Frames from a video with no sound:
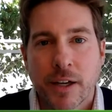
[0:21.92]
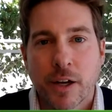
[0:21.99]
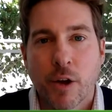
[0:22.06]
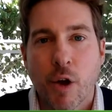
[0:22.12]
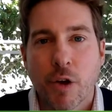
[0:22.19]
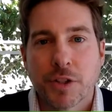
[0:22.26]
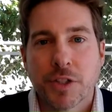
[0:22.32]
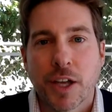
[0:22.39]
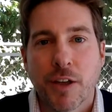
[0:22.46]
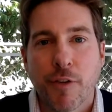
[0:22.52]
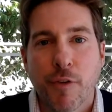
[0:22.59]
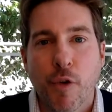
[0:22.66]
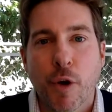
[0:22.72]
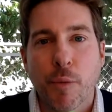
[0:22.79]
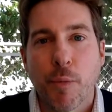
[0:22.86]
Nicole, it's like
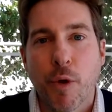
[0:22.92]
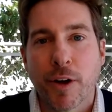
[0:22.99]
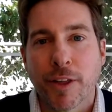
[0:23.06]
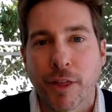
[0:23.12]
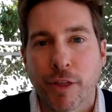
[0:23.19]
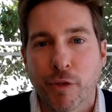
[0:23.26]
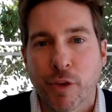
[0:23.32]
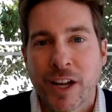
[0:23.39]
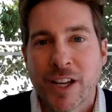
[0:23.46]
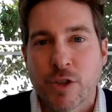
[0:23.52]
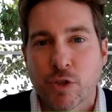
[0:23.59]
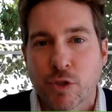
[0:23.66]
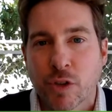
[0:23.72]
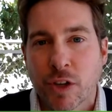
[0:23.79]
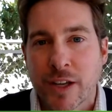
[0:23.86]
4.3
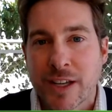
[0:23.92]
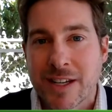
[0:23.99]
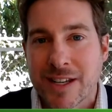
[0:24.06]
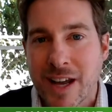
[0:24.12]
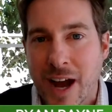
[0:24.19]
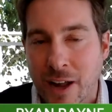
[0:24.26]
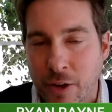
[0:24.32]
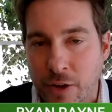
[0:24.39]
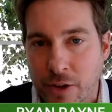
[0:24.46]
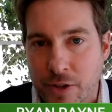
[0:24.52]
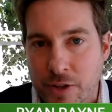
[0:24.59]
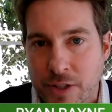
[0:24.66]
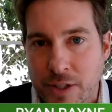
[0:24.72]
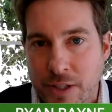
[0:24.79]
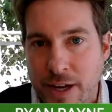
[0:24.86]
trillion
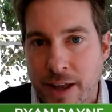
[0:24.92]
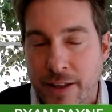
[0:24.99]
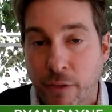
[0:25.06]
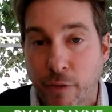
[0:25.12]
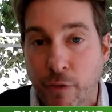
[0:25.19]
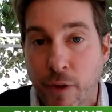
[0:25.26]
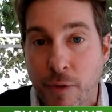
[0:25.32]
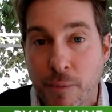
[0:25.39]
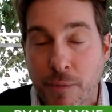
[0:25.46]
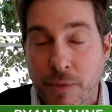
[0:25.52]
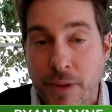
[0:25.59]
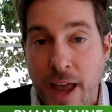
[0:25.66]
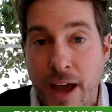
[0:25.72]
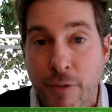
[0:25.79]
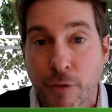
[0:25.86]
dollars. Now that's fr-
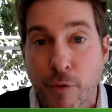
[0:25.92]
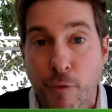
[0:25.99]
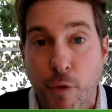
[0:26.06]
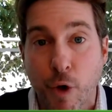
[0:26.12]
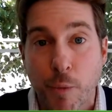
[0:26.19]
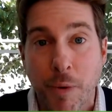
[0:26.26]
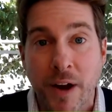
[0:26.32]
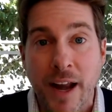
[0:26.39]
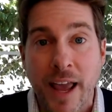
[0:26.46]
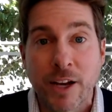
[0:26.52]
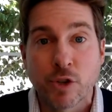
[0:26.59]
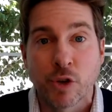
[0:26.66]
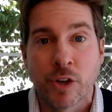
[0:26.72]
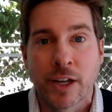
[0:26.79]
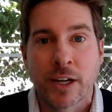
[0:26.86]
down from 4.8
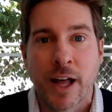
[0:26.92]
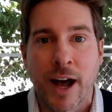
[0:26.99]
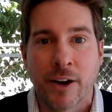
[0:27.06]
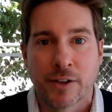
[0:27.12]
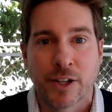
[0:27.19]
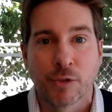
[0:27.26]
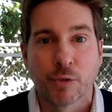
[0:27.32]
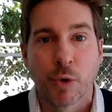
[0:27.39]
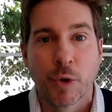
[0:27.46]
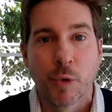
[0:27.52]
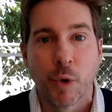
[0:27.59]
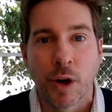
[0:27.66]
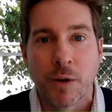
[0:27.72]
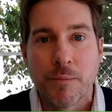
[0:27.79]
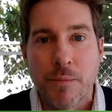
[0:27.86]
trillion dollars. That's where we
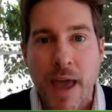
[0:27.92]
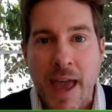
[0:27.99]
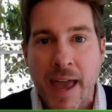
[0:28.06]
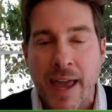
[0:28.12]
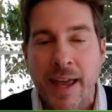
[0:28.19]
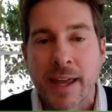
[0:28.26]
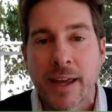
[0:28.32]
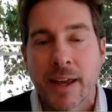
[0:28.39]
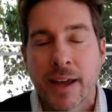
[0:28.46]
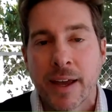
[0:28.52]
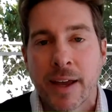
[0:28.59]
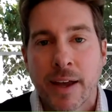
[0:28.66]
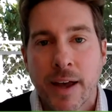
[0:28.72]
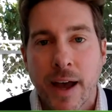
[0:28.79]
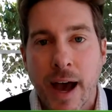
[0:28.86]
were in May
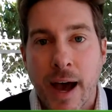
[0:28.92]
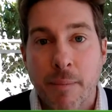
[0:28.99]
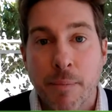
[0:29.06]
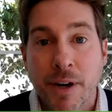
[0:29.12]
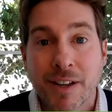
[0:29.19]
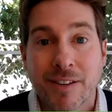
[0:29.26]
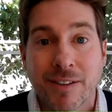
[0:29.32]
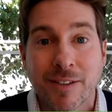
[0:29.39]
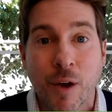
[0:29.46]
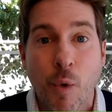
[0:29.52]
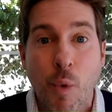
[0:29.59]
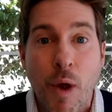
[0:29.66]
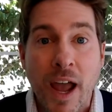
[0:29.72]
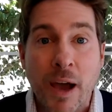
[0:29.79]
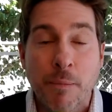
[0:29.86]
uh, but it's still
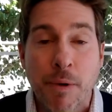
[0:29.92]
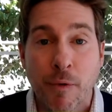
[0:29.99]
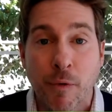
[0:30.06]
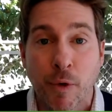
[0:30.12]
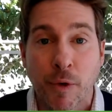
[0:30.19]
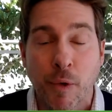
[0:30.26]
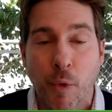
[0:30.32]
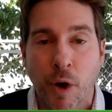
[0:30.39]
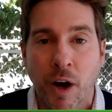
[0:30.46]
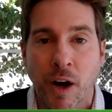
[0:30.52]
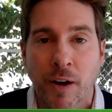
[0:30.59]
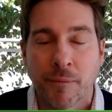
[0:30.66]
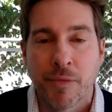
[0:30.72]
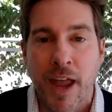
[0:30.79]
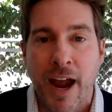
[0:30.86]
way above where we
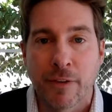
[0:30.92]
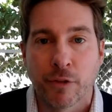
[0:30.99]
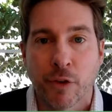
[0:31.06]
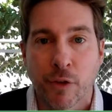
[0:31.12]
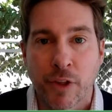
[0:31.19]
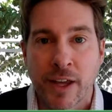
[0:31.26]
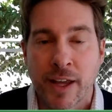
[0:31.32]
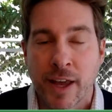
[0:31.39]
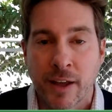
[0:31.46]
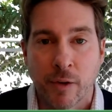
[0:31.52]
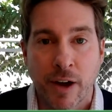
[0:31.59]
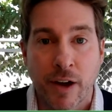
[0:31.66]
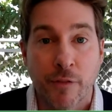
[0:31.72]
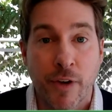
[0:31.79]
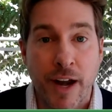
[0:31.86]
were after the
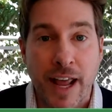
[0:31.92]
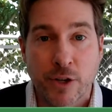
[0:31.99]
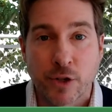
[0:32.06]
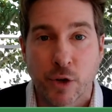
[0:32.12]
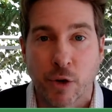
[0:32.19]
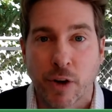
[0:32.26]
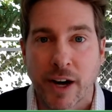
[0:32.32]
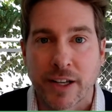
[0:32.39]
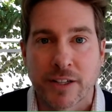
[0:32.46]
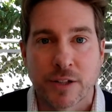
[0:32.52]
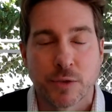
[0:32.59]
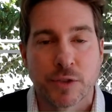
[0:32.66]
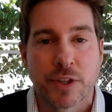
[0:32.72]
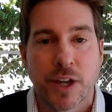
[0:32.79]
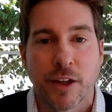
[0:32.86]
great financial crisis.
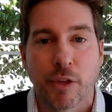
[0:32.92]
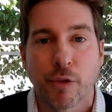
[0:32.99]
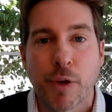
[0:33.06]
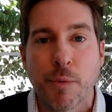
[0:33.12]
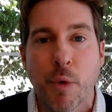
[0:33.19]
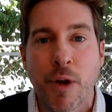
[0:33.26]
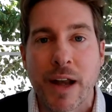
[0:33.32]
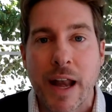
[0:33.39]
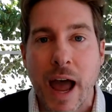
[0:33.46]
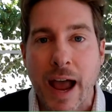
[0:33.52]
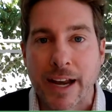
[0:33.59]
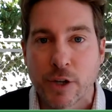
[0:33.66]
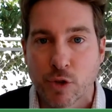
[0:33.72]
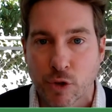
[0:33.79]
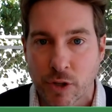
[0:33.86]
It was like
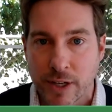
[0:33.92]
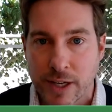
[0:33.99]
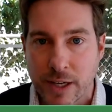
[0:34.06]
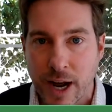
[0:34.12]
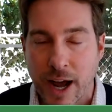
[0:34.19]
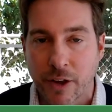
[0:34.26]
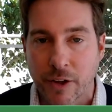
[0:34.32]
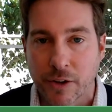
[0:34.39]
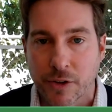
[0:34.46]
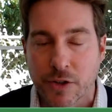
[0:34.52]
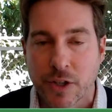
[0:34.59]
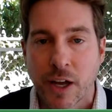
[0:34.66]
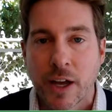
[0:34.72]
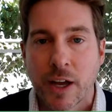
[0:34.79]
3.9 trillion dollars.